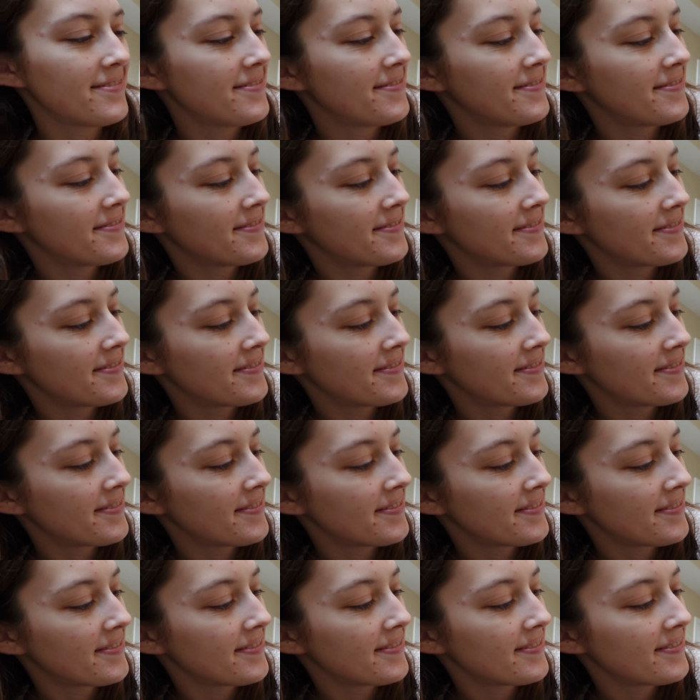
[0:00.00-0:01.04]

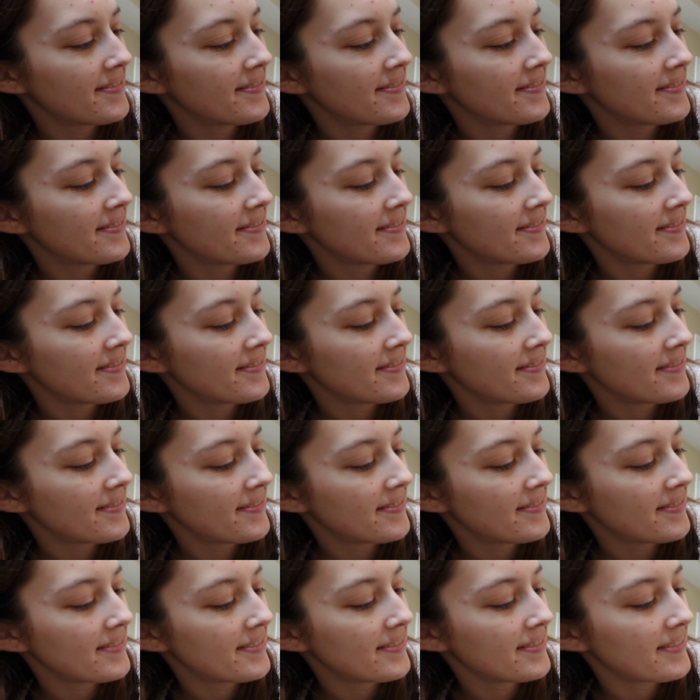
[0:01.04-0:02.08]

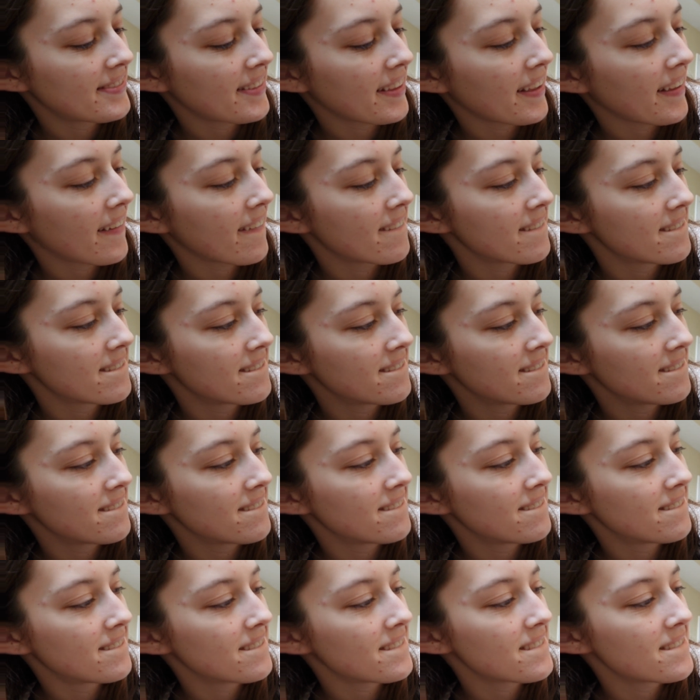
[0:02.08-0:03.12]

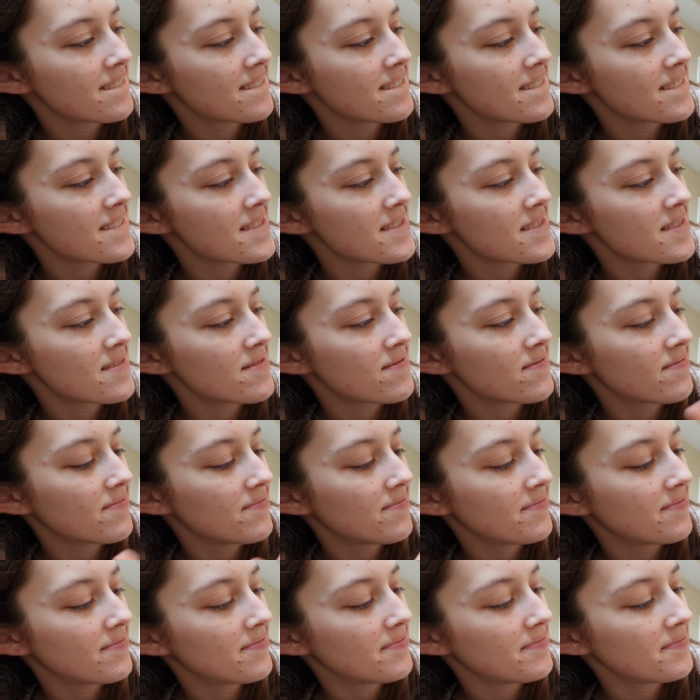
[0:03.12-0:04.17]

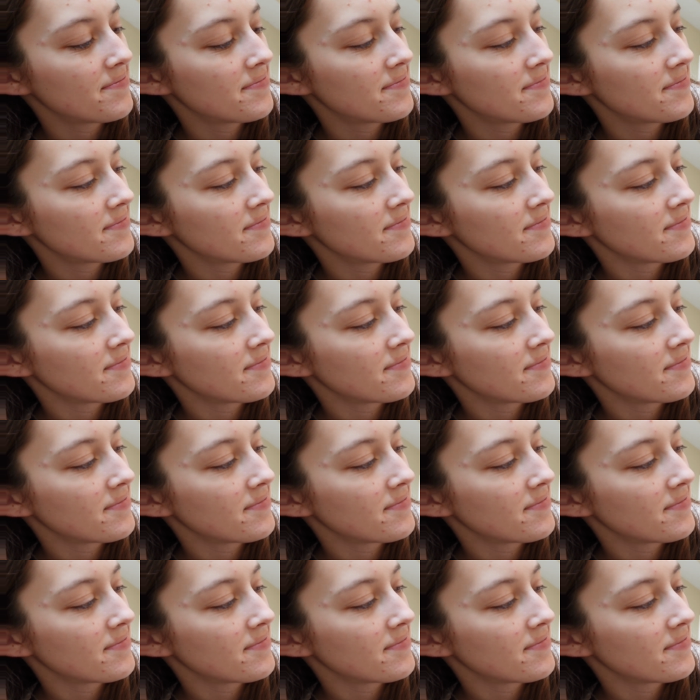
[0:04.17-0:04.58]
Nobody speaks.